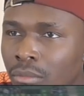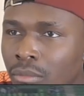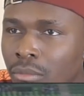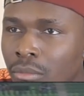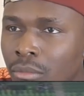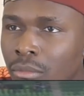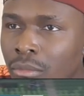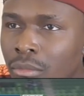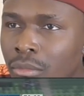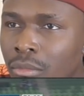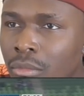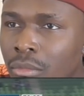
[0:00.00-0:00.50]

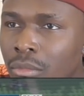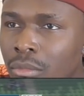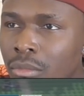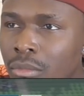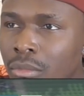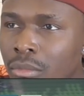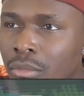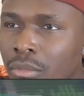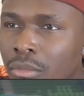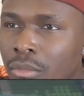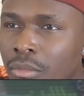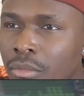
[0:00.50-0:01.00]

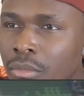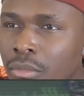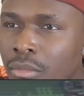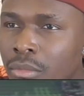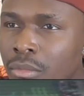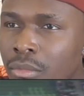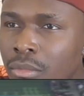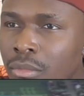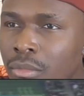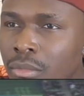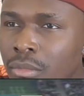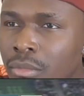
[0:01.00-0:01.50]

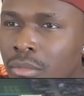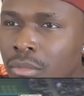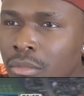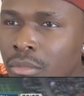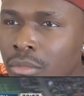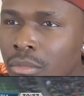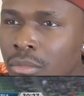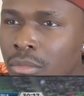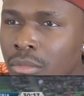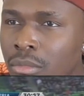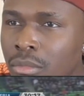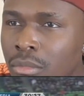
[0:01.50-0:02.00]

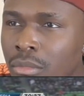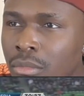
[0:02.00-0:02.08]
No one is speaking in this clip.